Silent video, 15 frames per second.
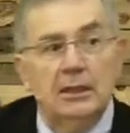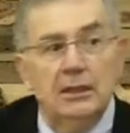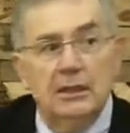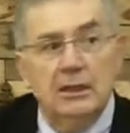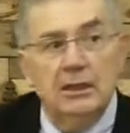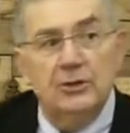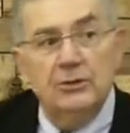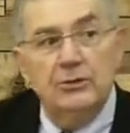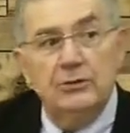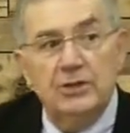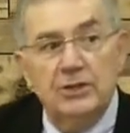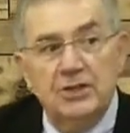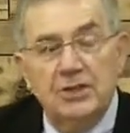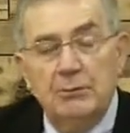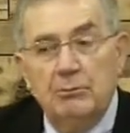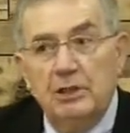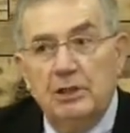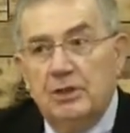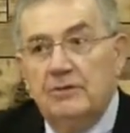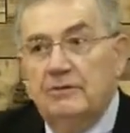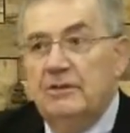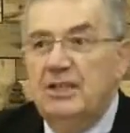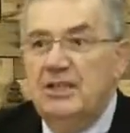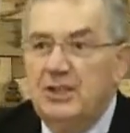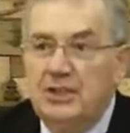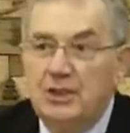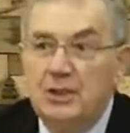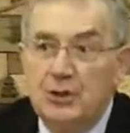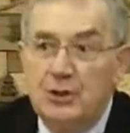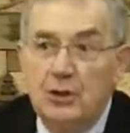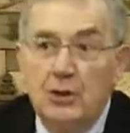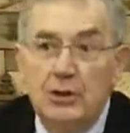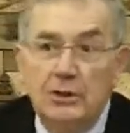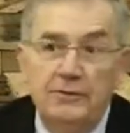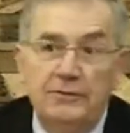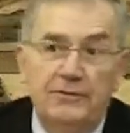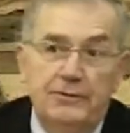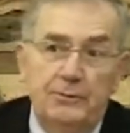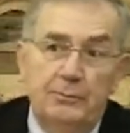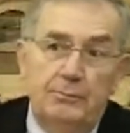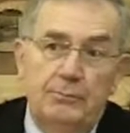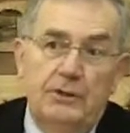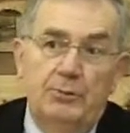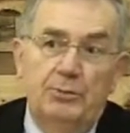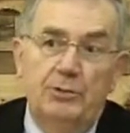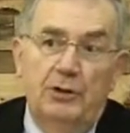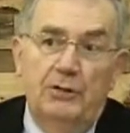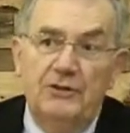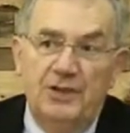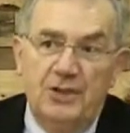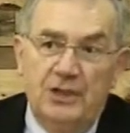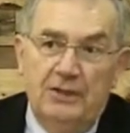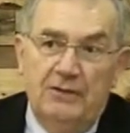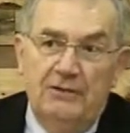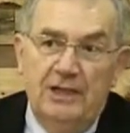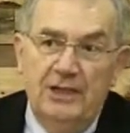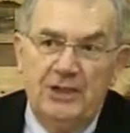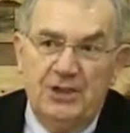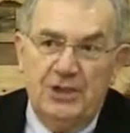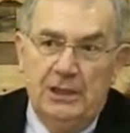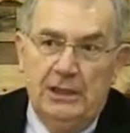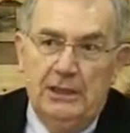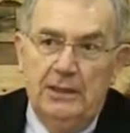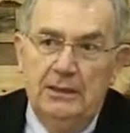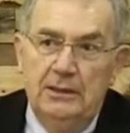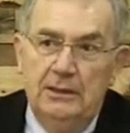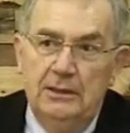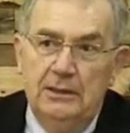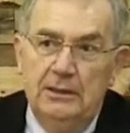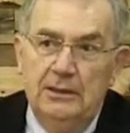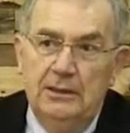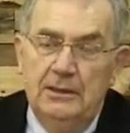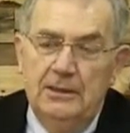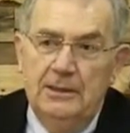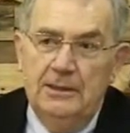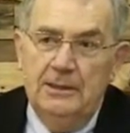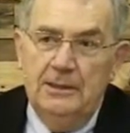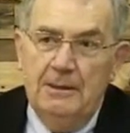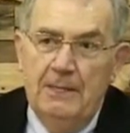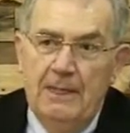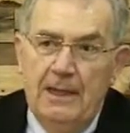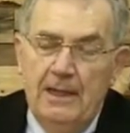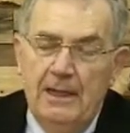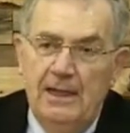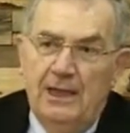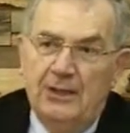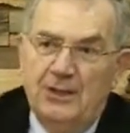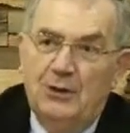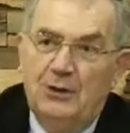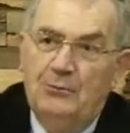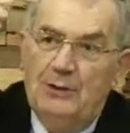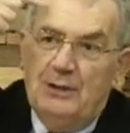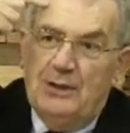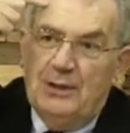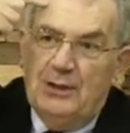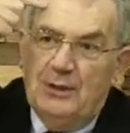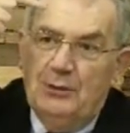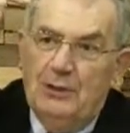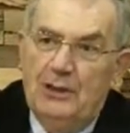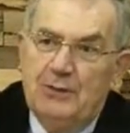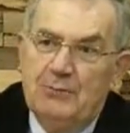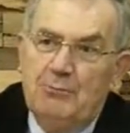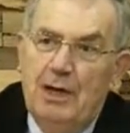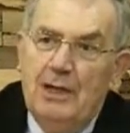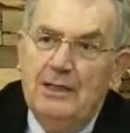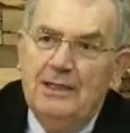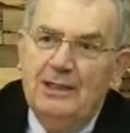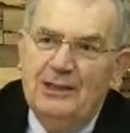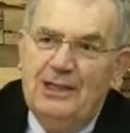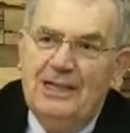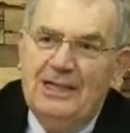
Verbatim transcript: and you notice that much of this is drawn from the prophecy of Isaiah. It's almost as though his mind